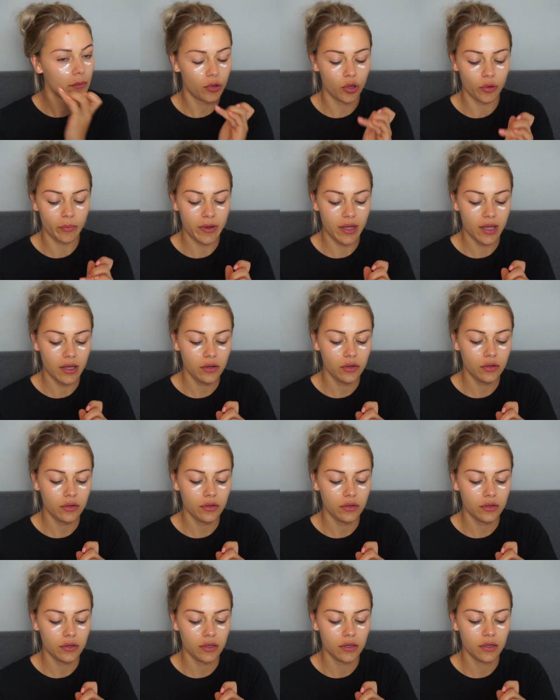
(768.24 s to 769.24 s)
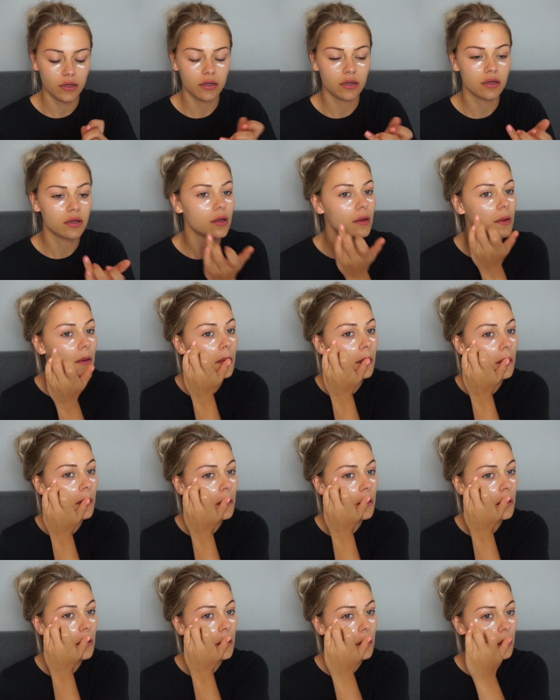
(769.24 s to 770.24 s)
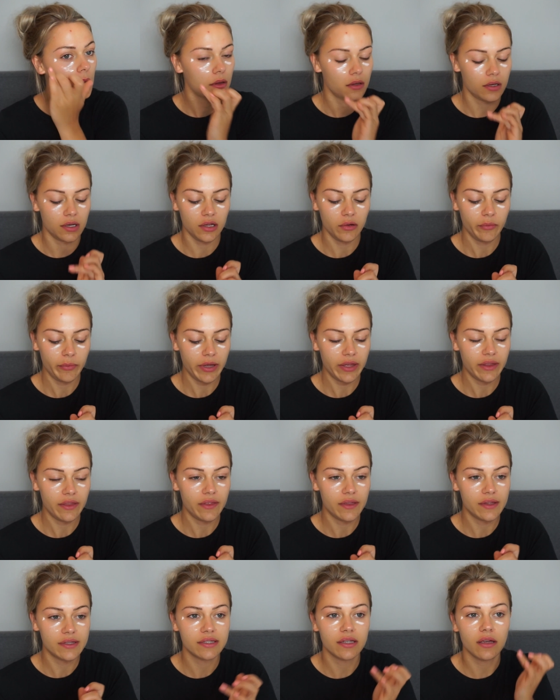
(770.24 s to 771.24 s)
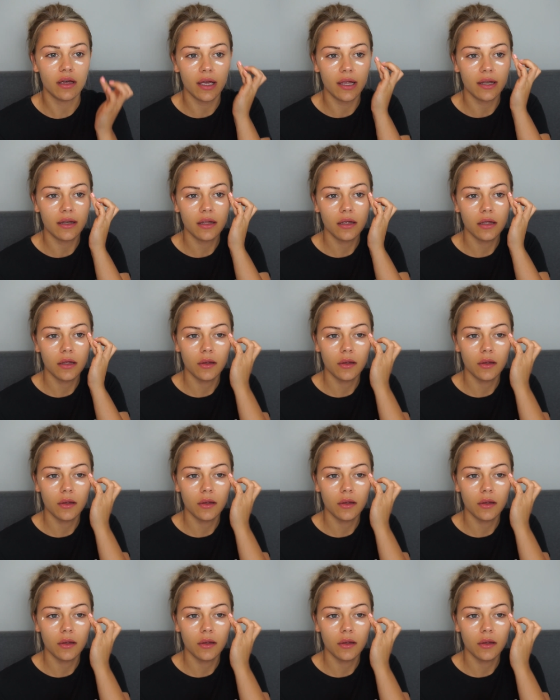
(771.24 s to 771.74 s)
Pop it on. A little bit at the side.